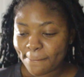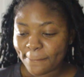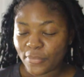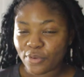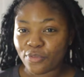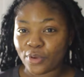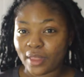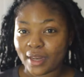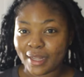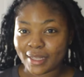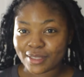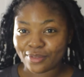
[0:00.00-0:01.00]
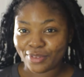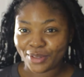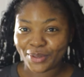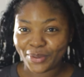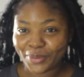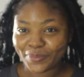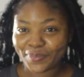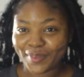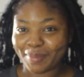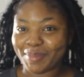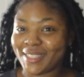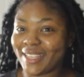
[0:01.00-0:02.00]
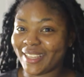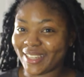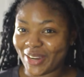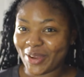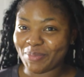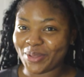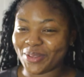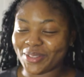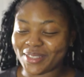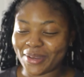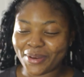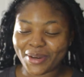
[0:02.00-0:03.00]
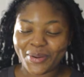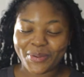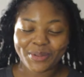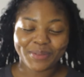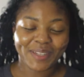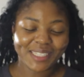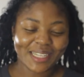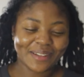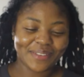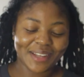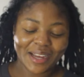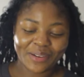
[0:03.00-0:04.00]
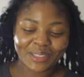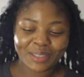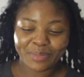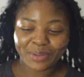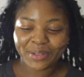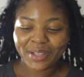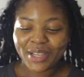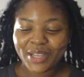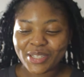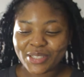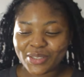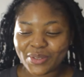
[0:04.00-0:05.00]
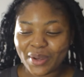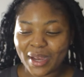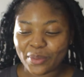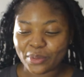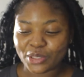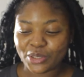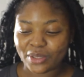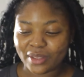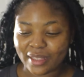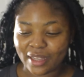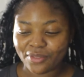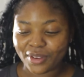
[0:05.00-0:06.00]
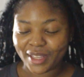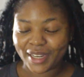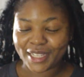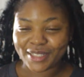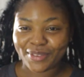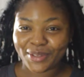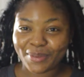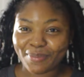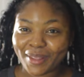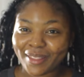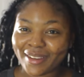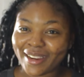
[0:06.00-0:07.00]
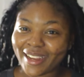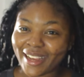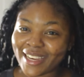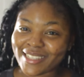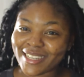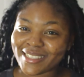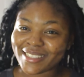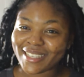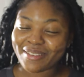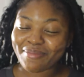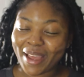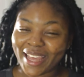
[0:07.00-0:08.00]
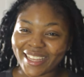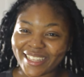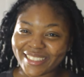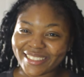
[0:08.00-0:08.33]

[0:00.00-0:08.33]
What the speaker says: for the next video. I'm saying it now because I want to hold myself accountable. So I will shoot that for the next video. But then yeah, guys, let's unpack.